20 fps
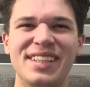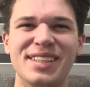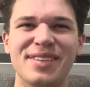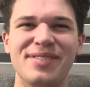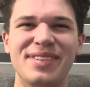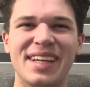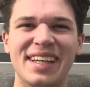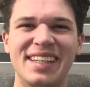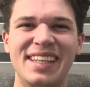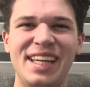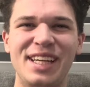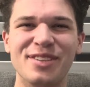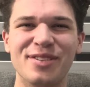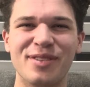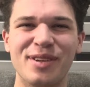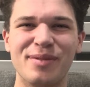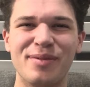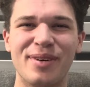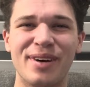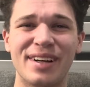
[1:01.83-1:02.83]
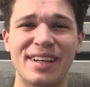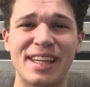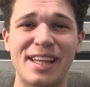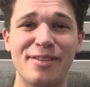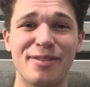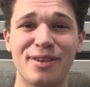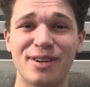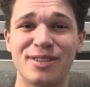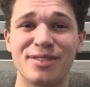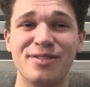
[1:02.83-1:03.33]
some techniques from the book and they've
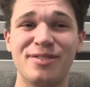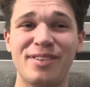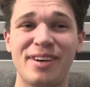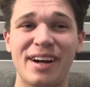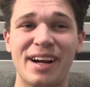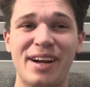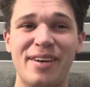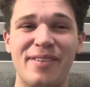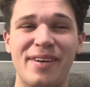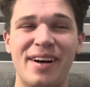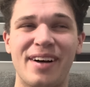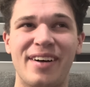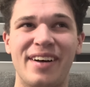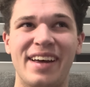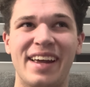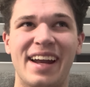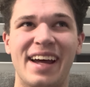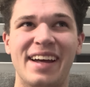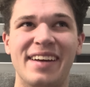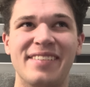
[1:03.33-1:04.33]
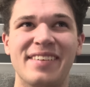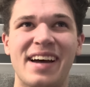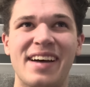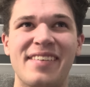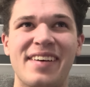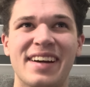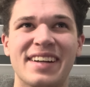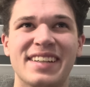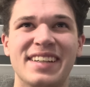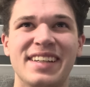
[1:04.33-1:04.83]
worked very well. And I've
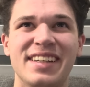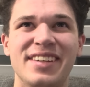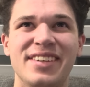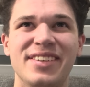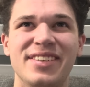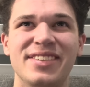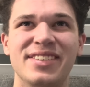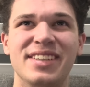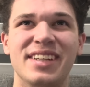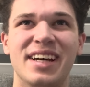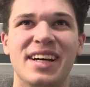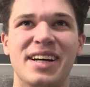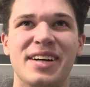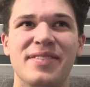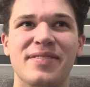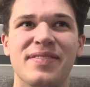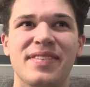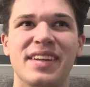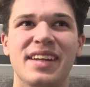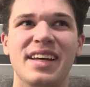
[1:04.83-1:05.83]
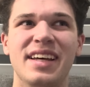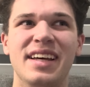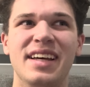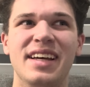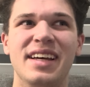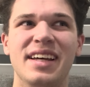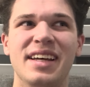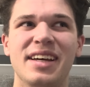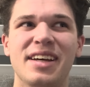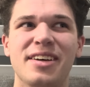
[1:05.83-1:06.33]
actually used,
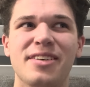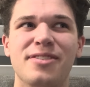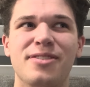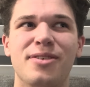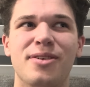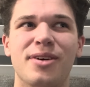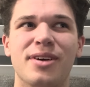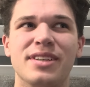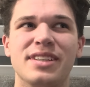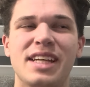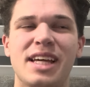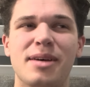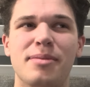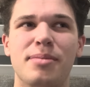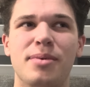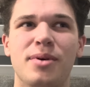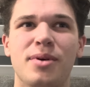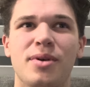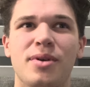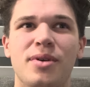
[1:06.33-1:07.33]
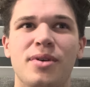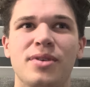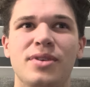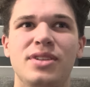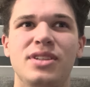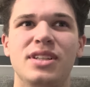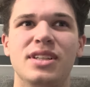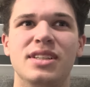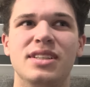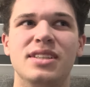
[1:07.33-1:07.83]
for example,
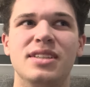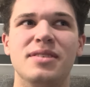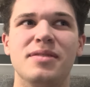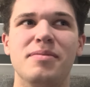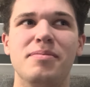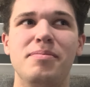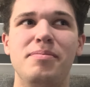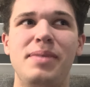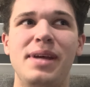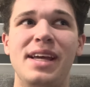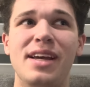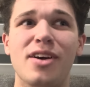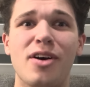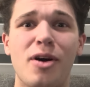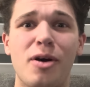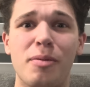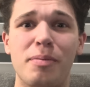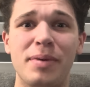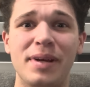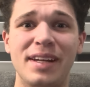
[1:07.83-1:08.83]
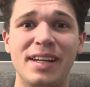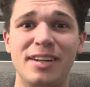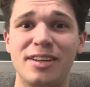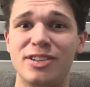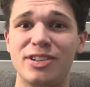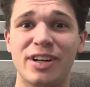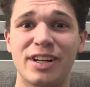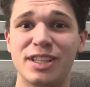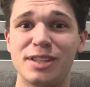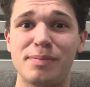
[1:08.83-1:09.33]
just being open and
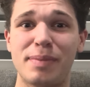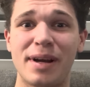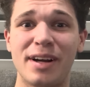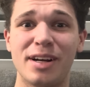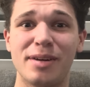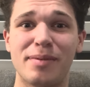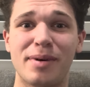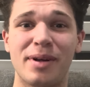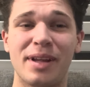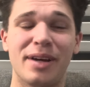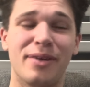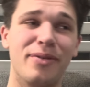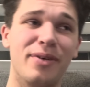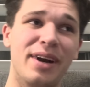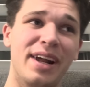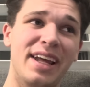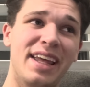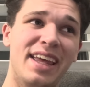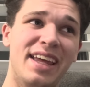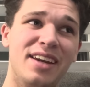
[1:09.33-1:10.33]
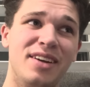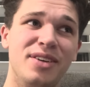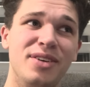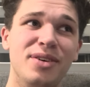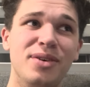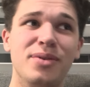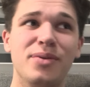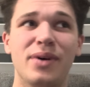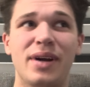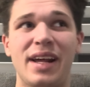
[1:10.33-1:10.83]
transparent about like what I can
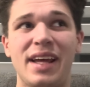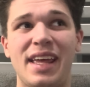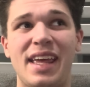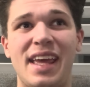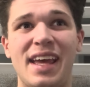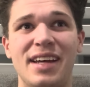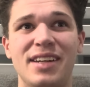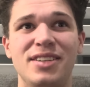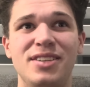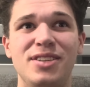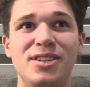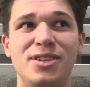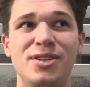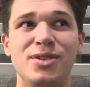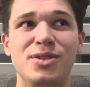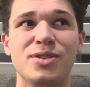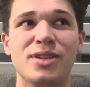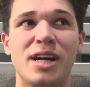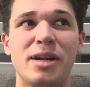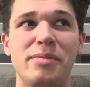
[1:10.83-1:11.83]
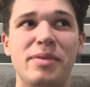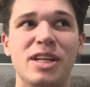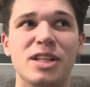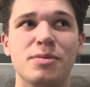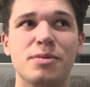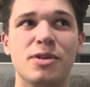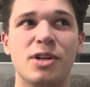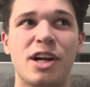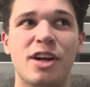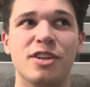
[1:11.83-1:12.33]
do, what I can't do, try and be as
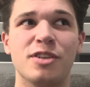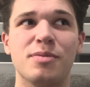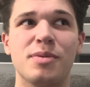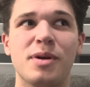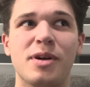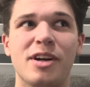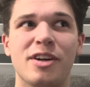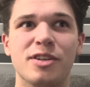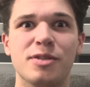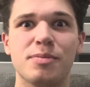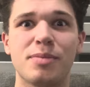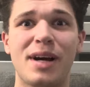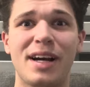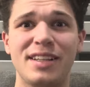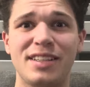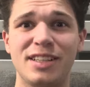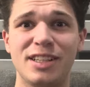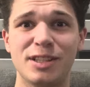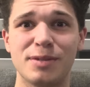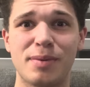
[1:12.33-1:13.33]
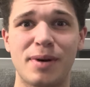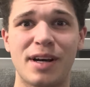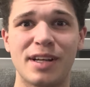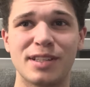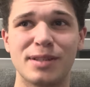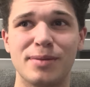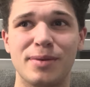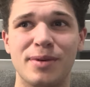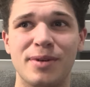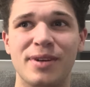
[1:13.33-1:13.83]
transparent as pricing as
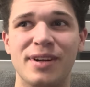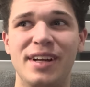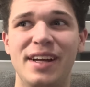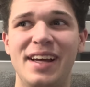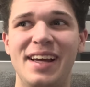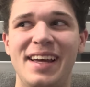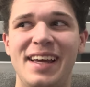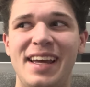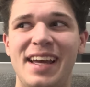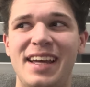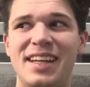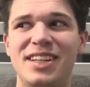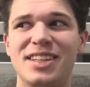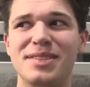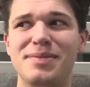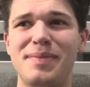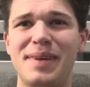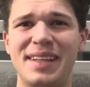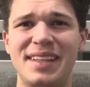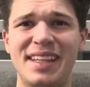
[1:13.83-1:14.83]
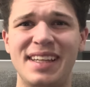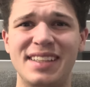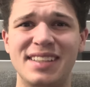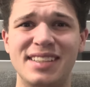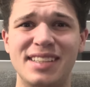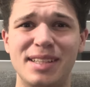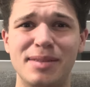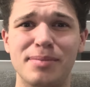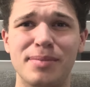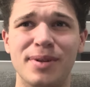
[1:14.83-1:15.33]
possible and just make things
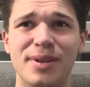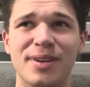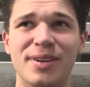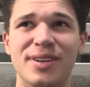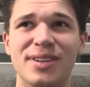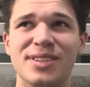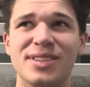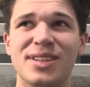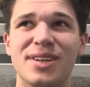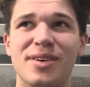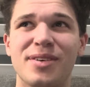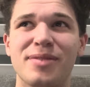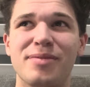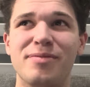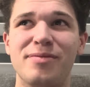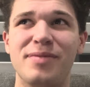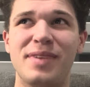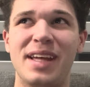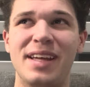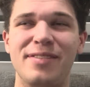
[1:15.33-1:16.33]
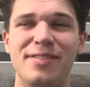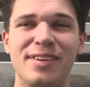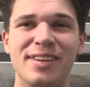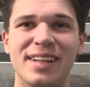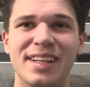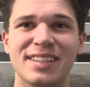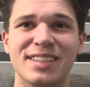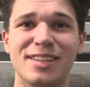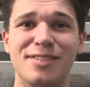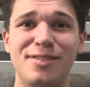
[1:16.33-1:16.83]
simpler so they feel
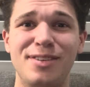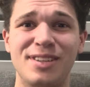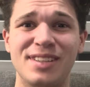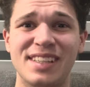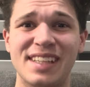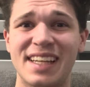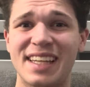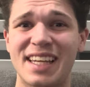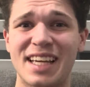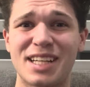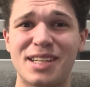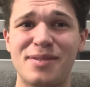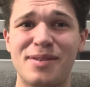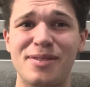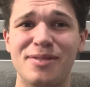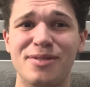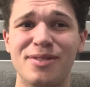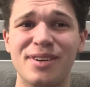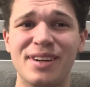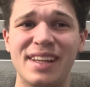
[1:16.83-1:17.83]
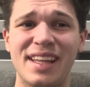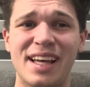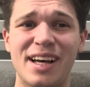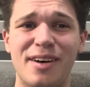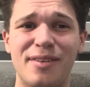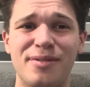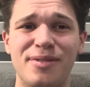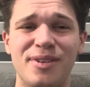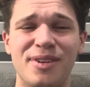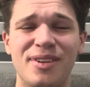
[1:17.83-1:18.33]
less confused. And that's actually been really
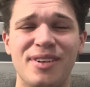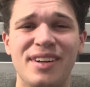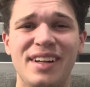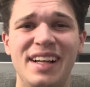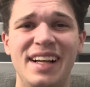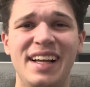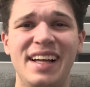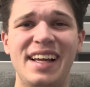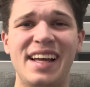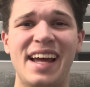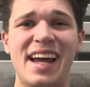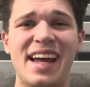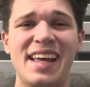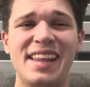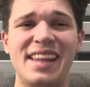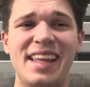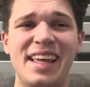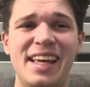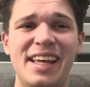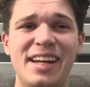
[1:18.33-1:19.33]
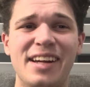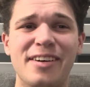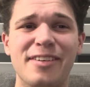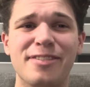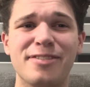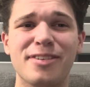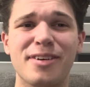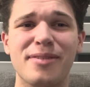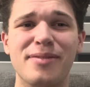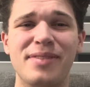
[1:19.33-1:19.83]
helpful. And then
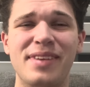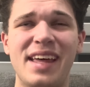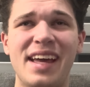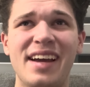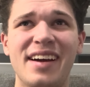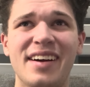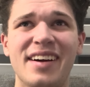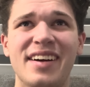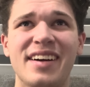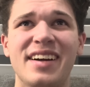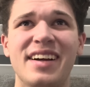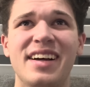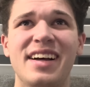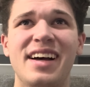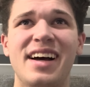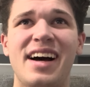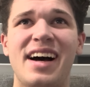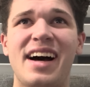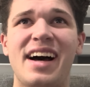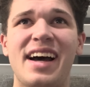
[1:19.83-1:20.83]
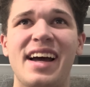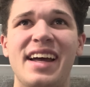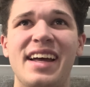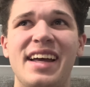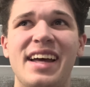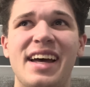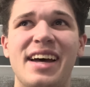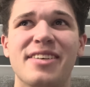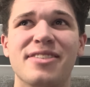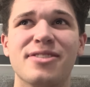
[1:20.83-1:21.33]
from there, I
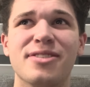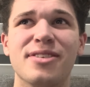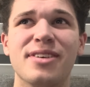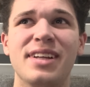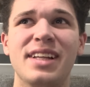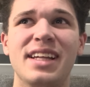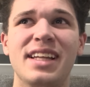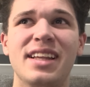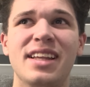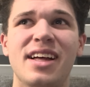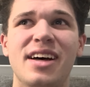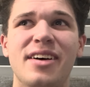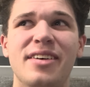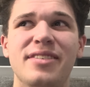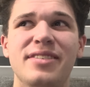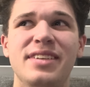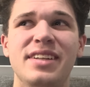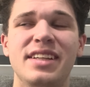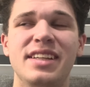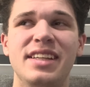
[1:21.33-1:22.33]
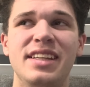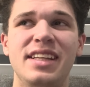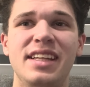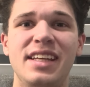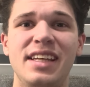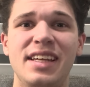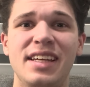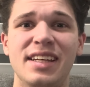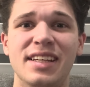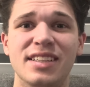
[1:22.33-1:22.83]
have really loved
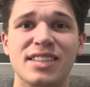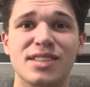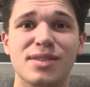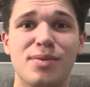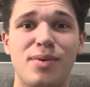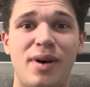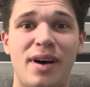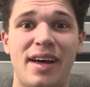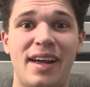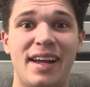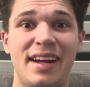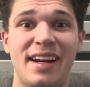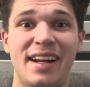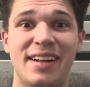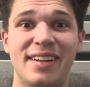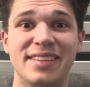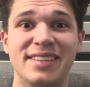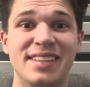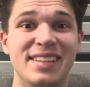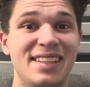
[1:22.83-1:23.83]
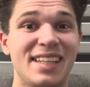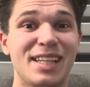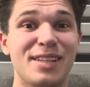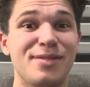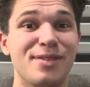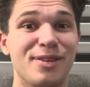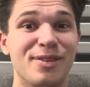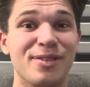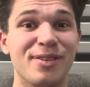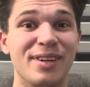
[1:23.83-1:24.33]
the SWOT analysis. That's
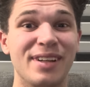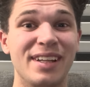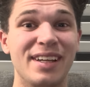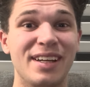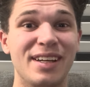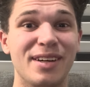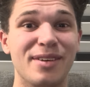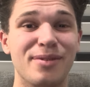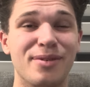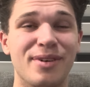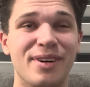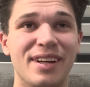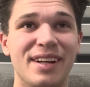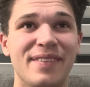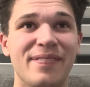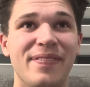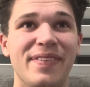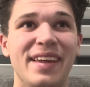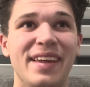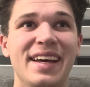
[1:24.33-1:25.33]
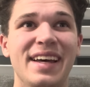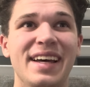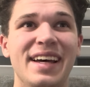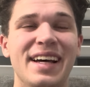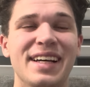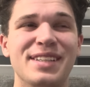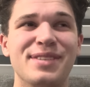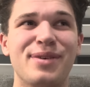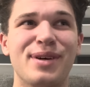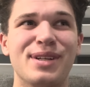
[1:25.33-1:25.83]
been a really good one,
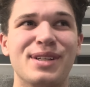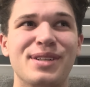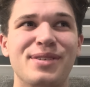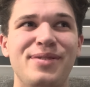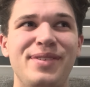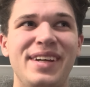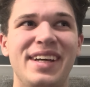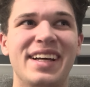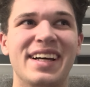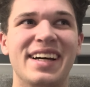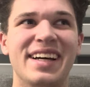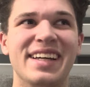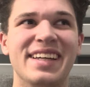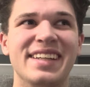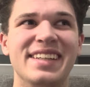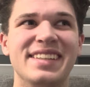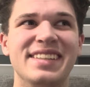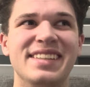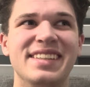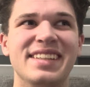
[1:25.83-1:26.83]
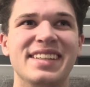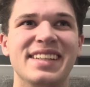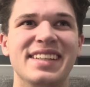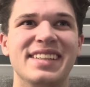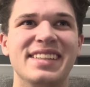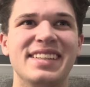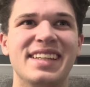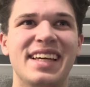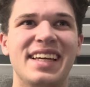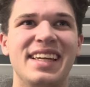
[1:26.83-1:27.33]
especially because
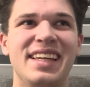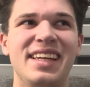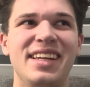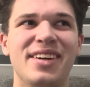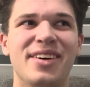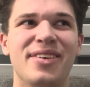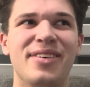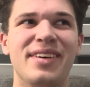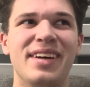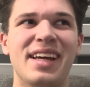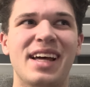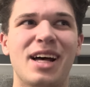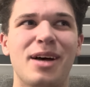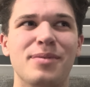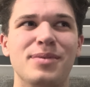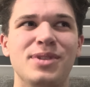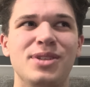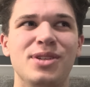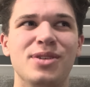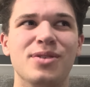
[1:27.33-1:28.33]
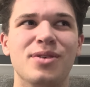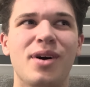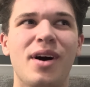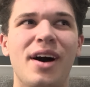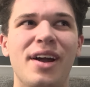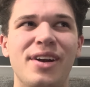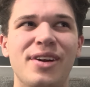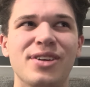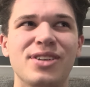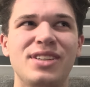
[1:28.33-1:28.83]
it's like, it helps you
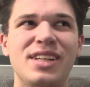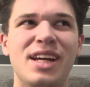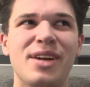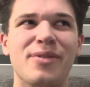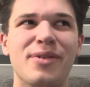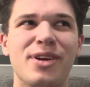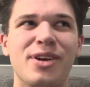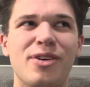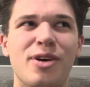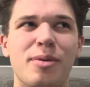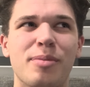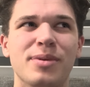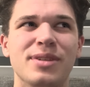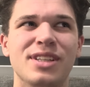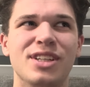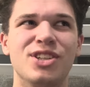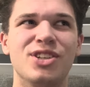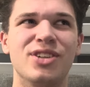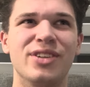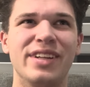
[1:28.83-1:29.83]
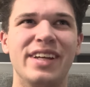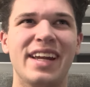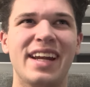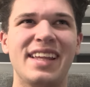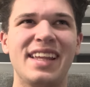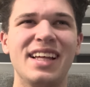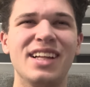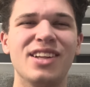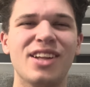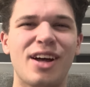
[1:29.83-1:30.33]
understand where you are positionally. And I
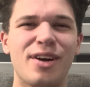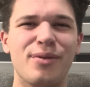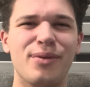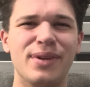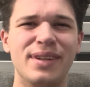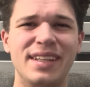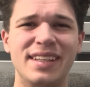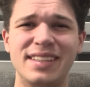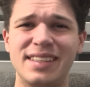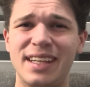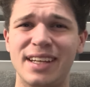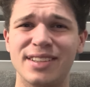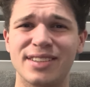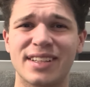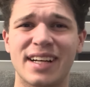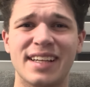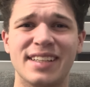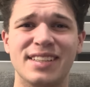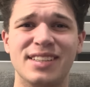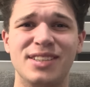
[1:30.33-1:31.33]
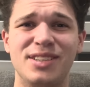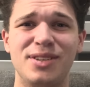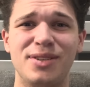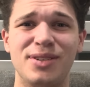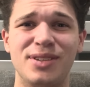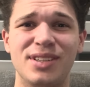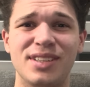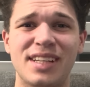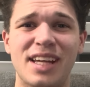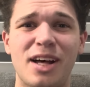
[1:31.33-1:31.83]
think a lot of what these sales classes do
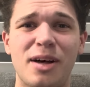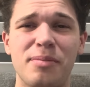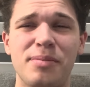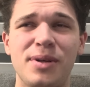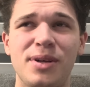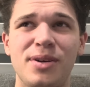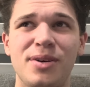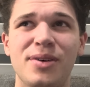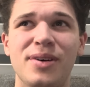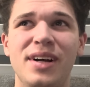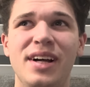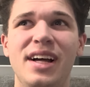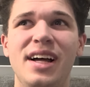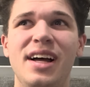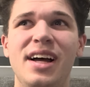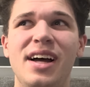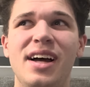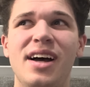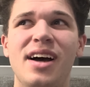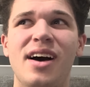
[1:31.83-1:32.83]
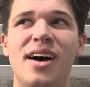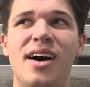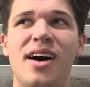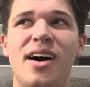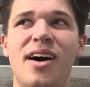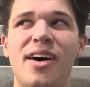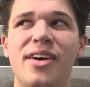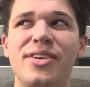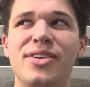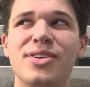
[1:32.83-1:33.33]
is just help you
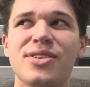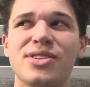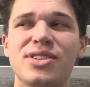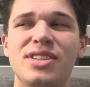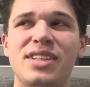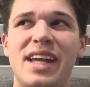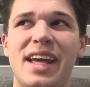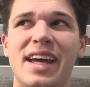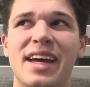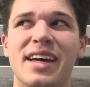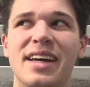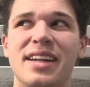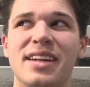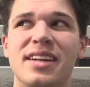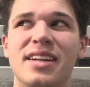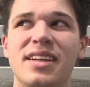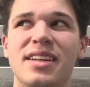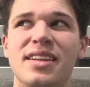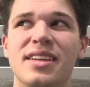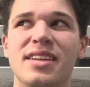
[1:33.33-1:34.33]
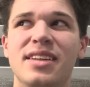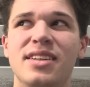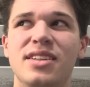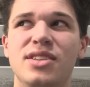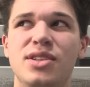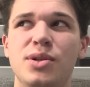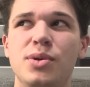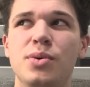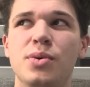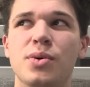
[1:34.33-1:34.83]
understand the
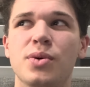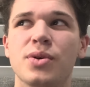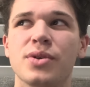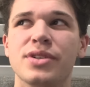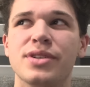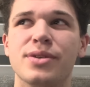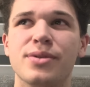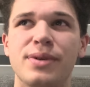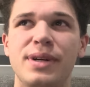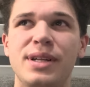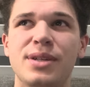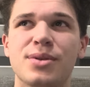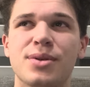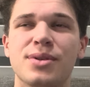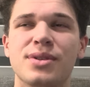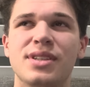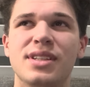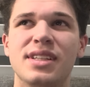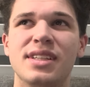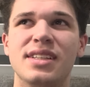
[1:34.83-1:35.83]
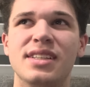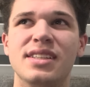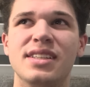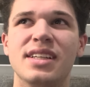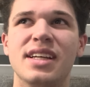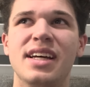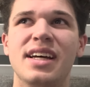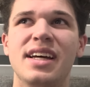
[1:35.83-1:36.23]
tools and resources